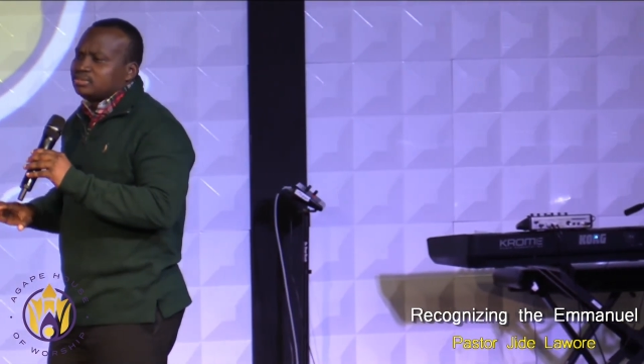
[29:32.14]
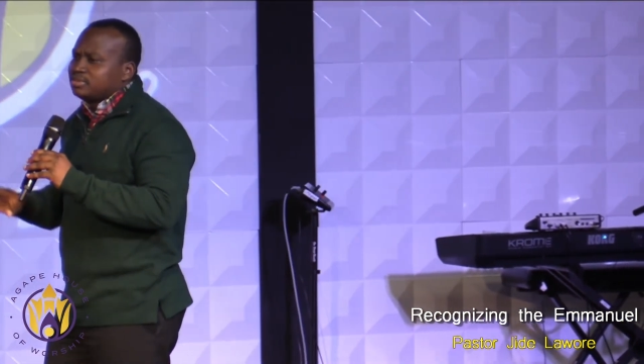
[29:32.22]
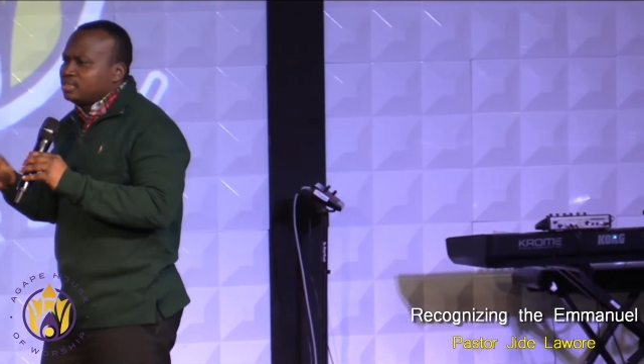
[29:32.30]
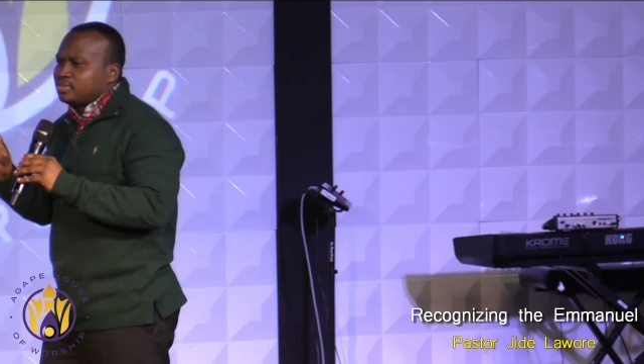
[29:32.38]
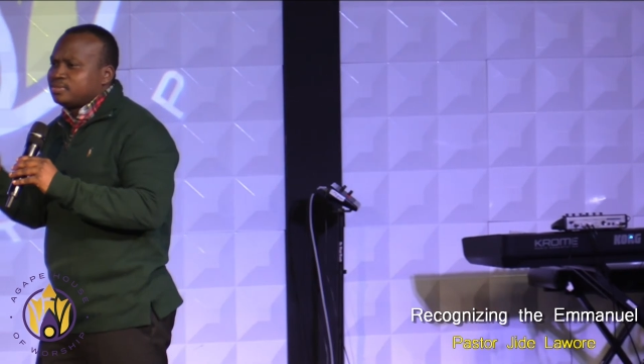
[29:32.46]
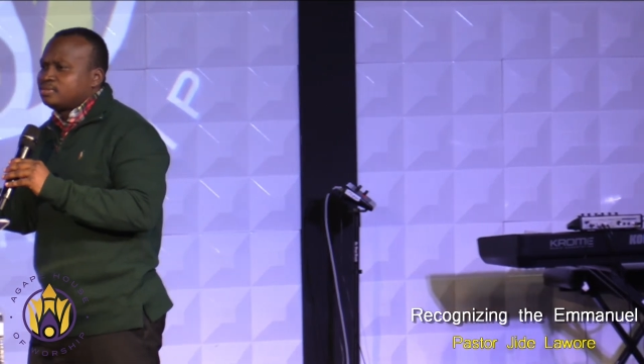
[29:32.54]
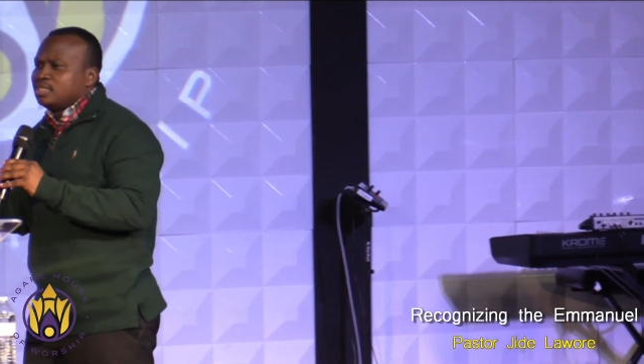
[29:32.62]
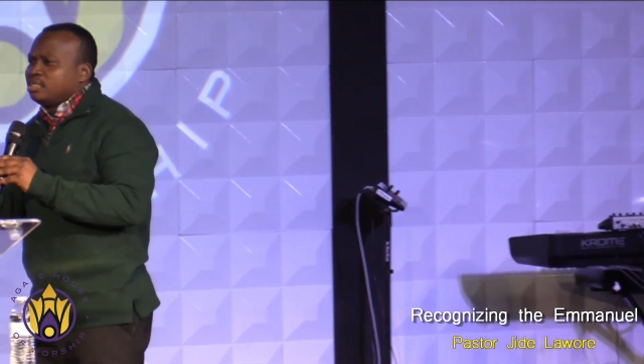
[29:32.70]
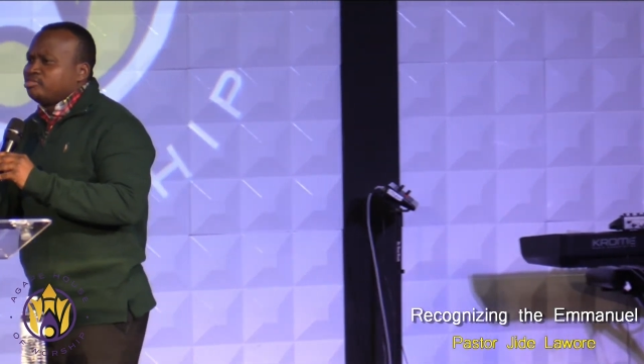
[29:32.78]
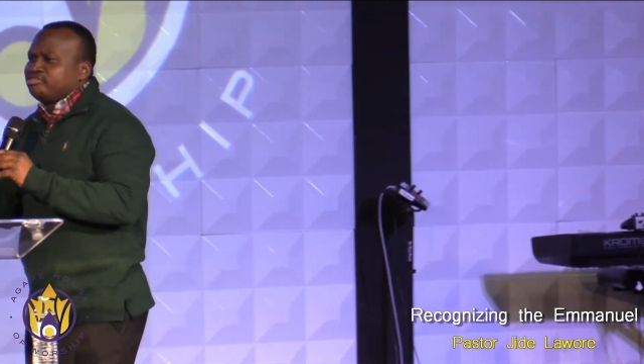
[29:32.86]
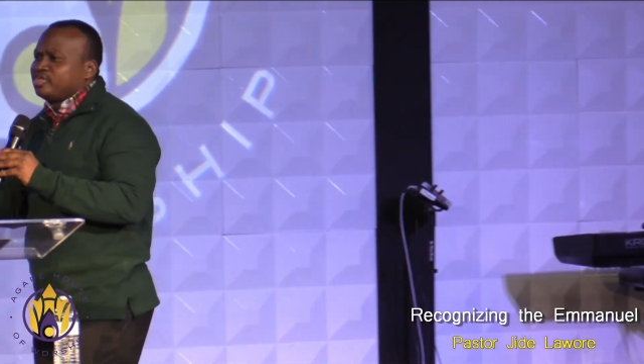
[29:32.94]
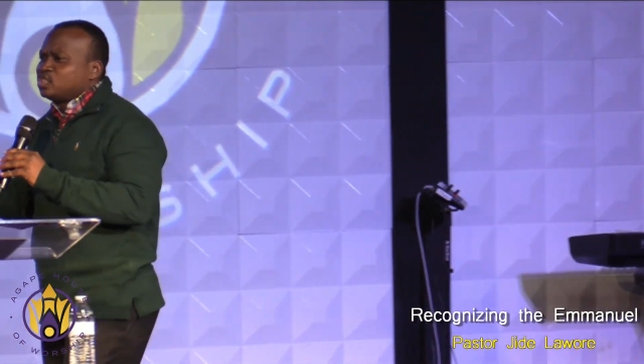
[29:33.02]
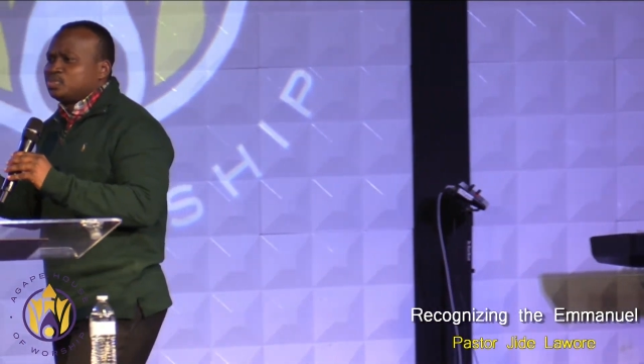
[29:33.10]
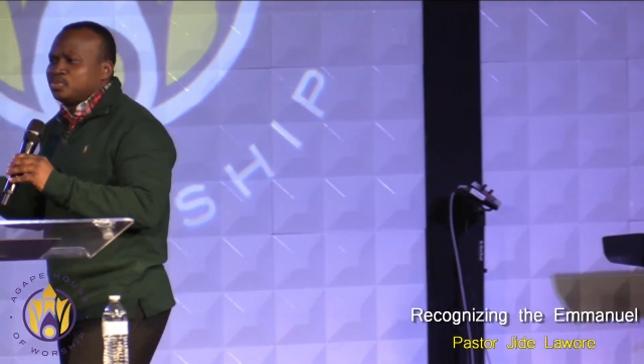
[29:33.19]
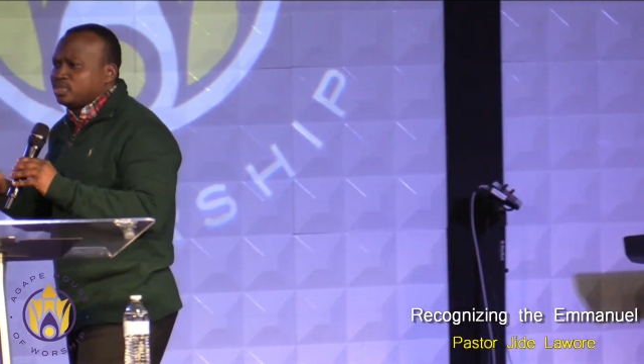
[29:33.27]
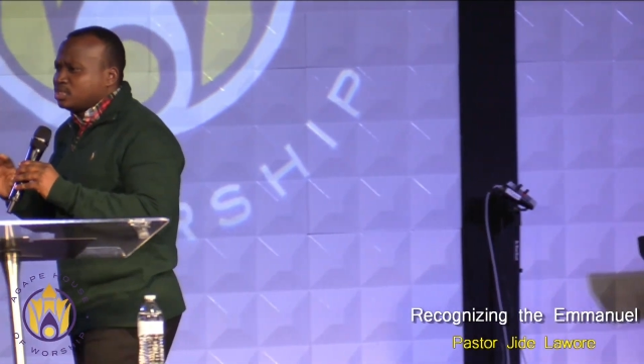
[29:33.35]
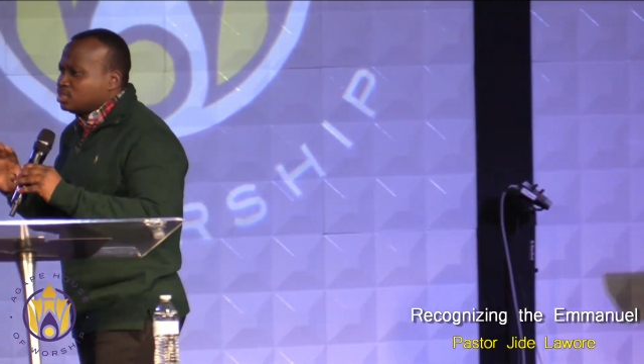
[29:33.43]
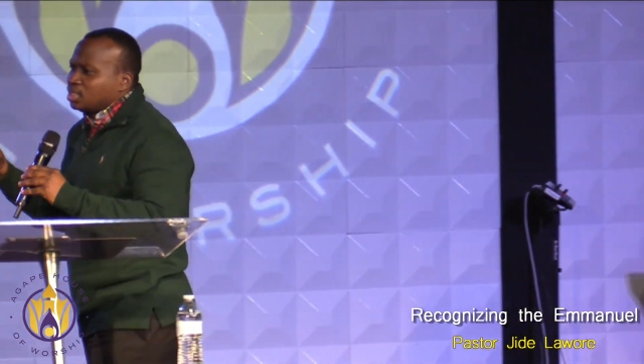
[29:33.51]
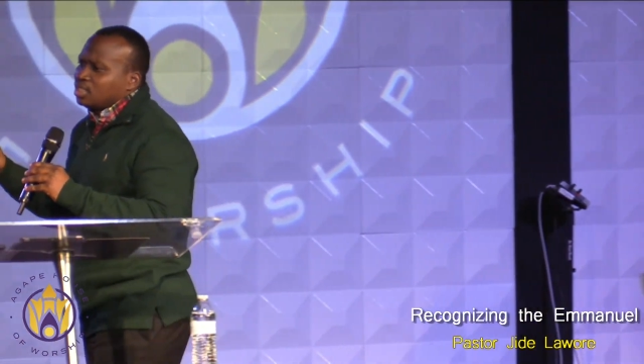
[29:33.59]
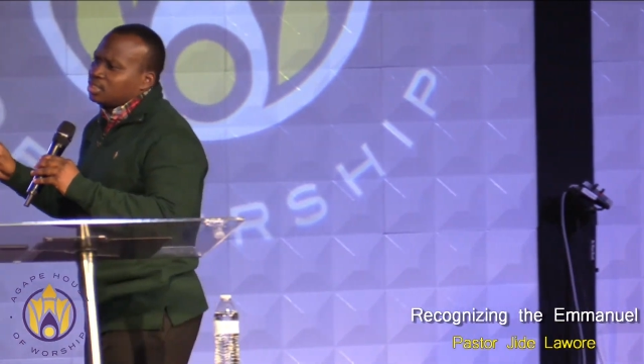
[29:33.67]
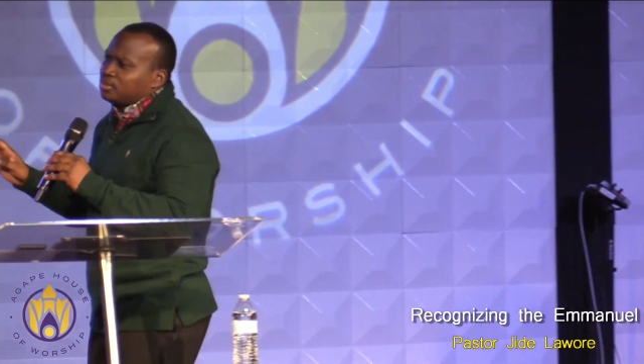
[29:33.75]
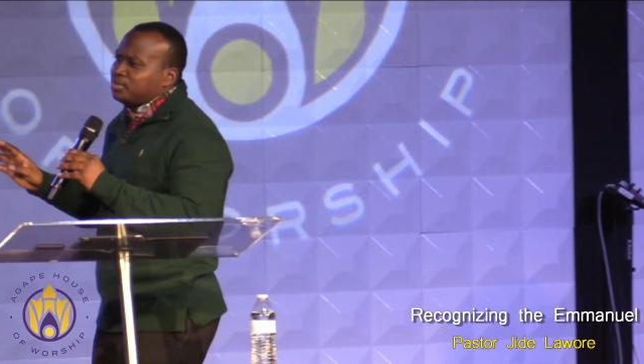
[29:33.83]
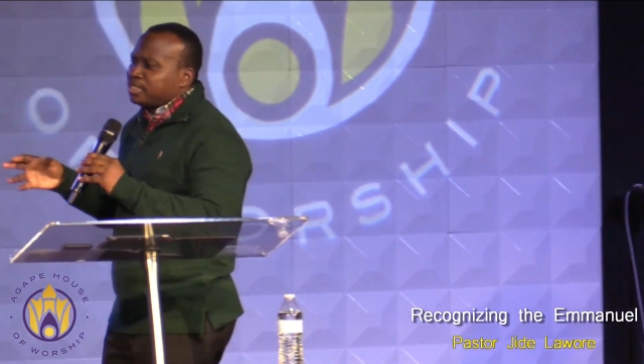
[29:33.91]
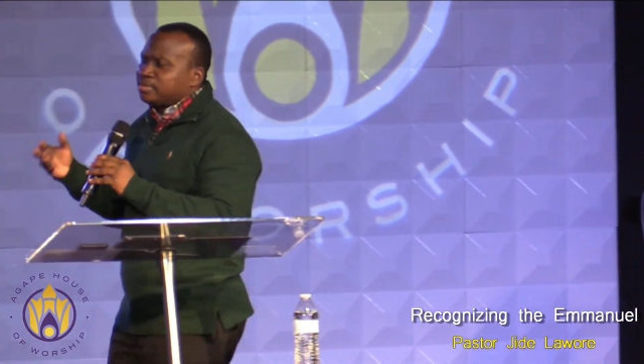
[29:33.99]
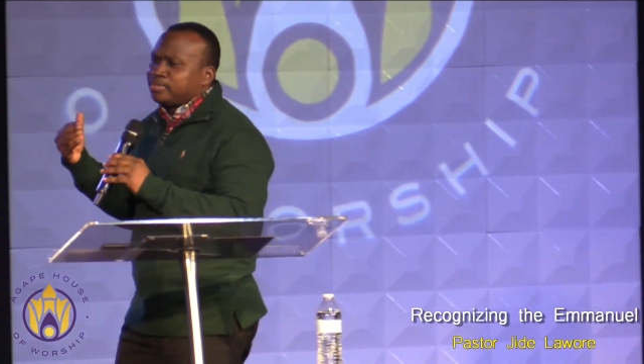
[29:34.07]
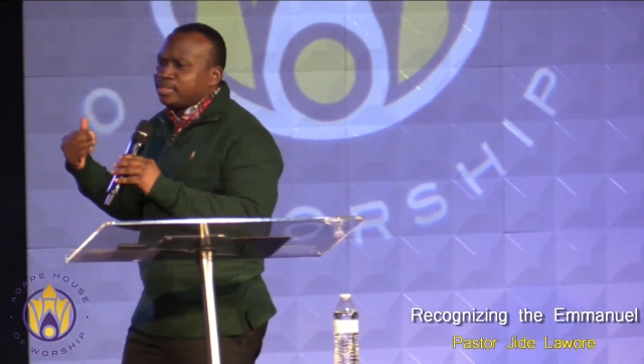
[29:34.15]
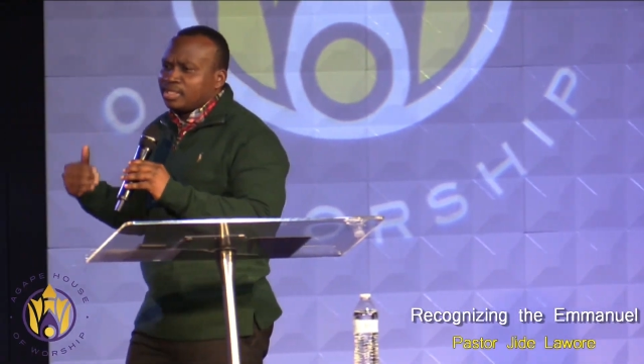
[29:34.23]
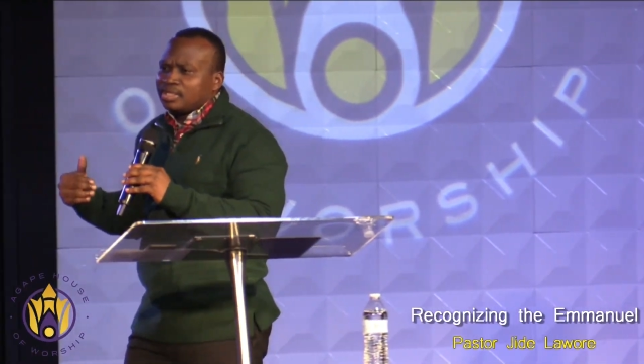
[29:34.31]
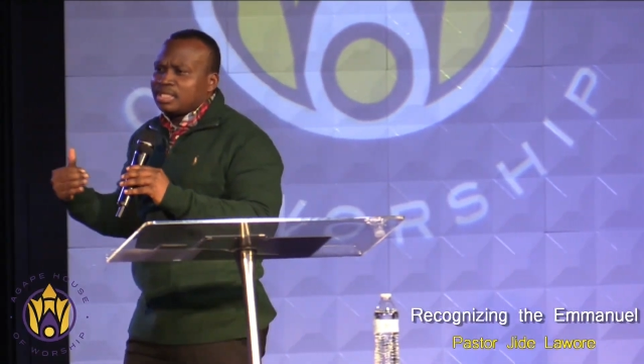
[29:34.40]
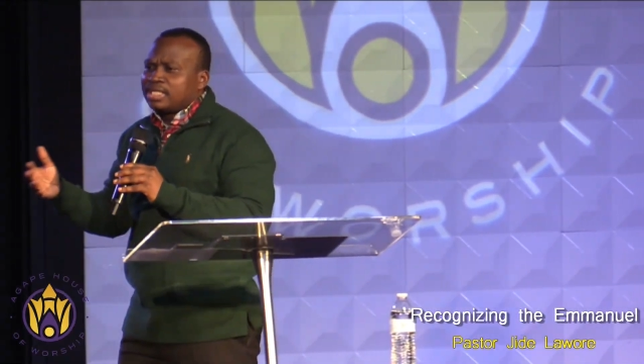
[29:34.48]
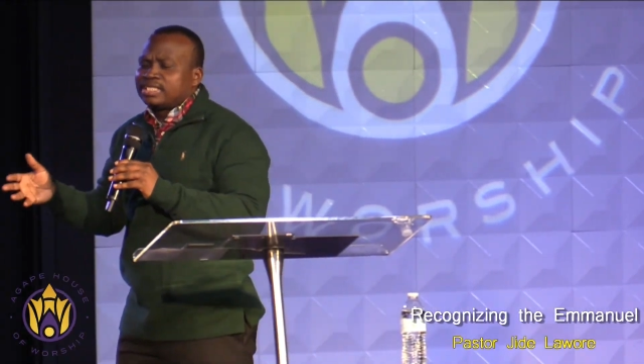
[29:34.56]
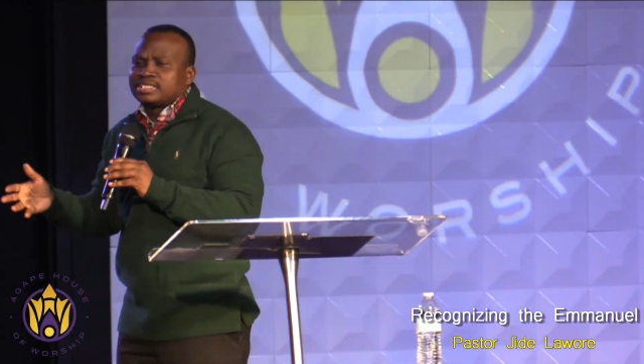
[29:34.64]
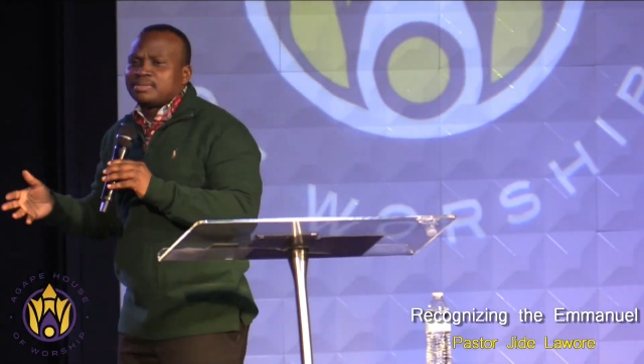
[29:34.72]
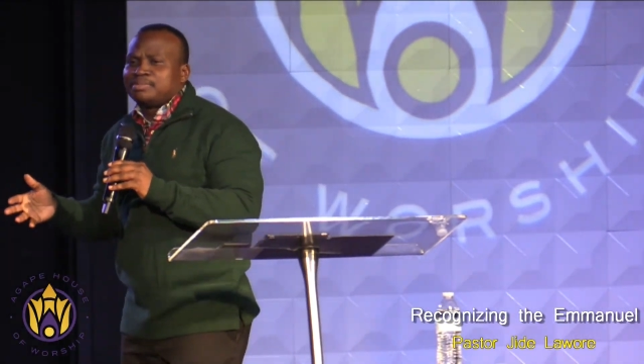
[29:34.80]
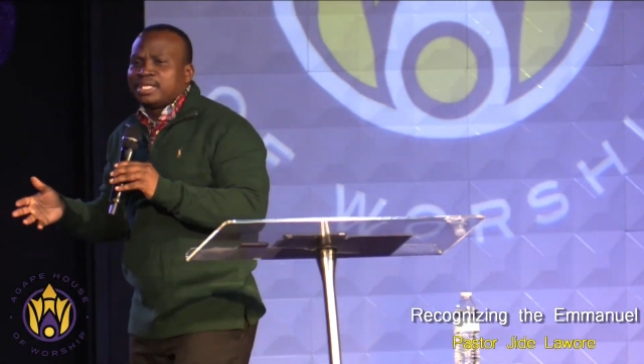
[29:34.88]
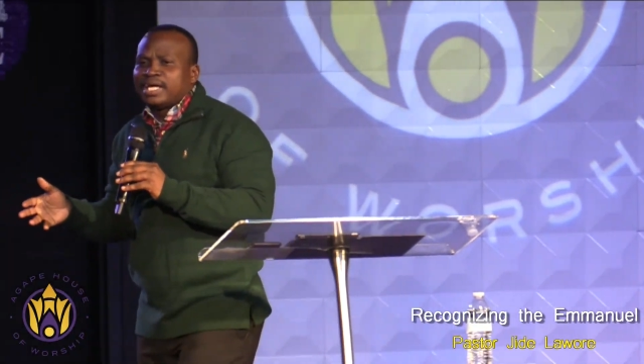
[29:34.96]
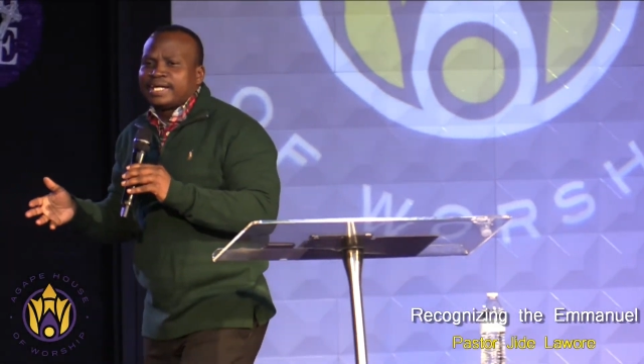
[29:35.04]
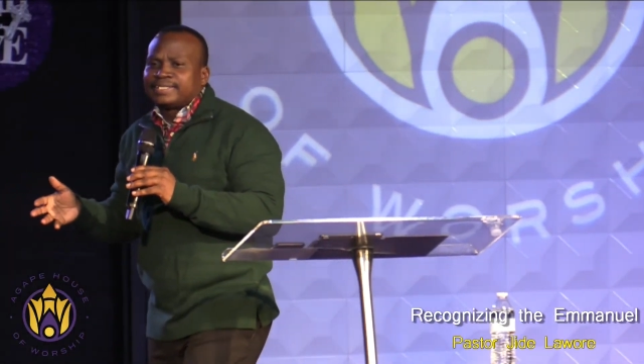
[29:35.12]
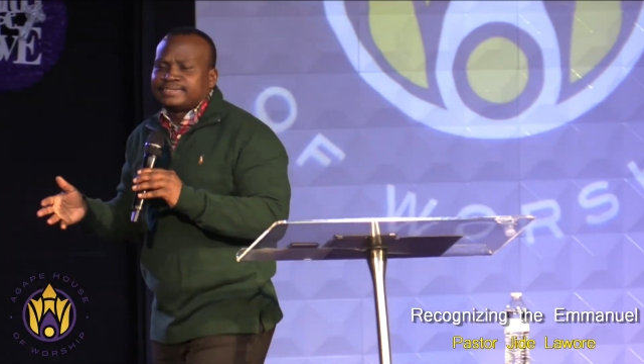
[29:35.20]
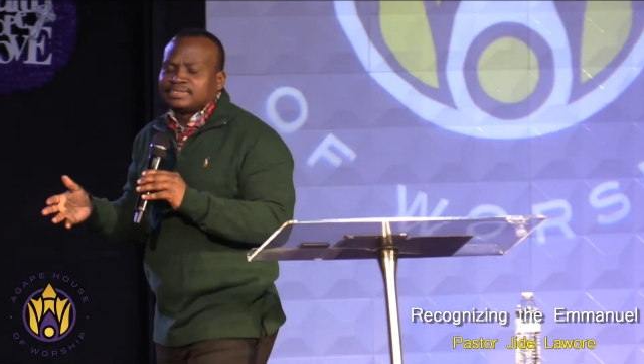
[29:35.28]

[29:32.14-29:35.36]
you know, Facebook is not going to make money unless I'm there.